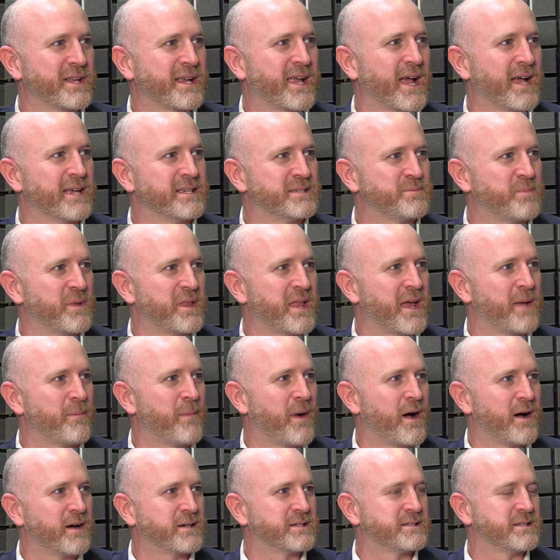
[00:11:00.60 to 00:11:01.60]
the case, but their
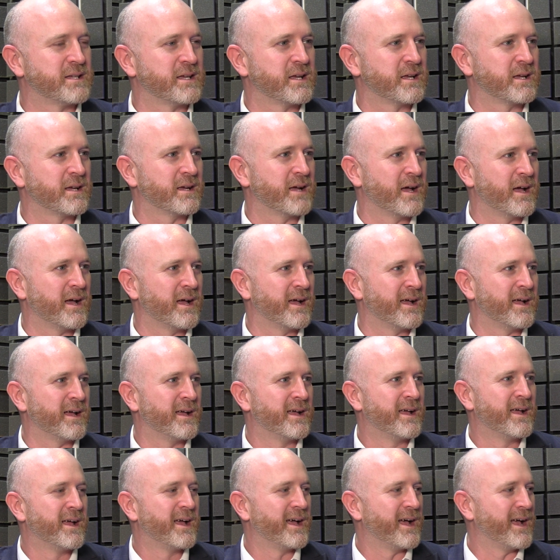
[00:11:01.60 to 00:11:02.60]
marketing
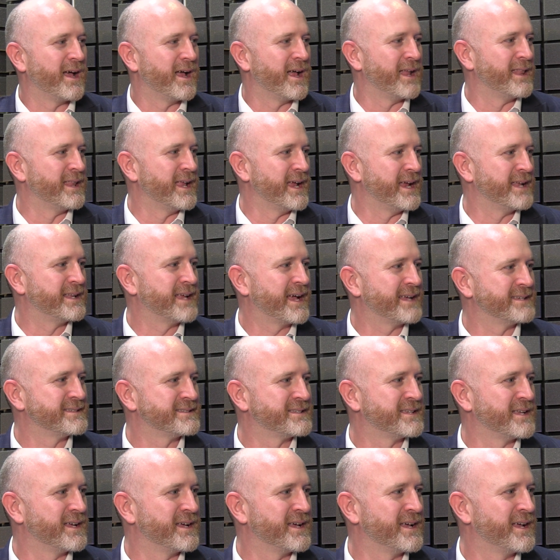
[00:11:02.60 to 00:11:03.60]
lead has
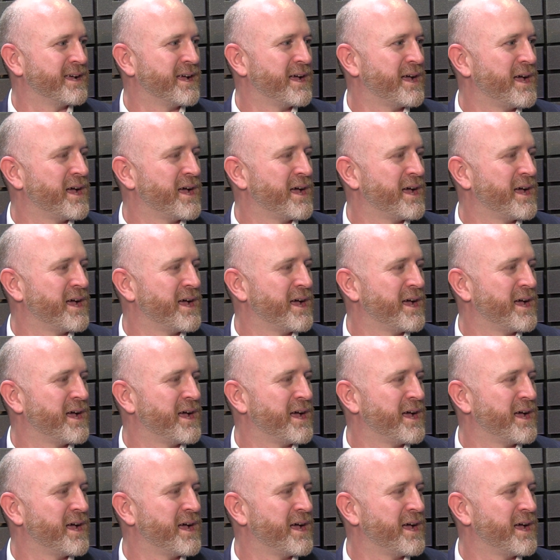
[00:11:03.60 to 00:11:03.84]
the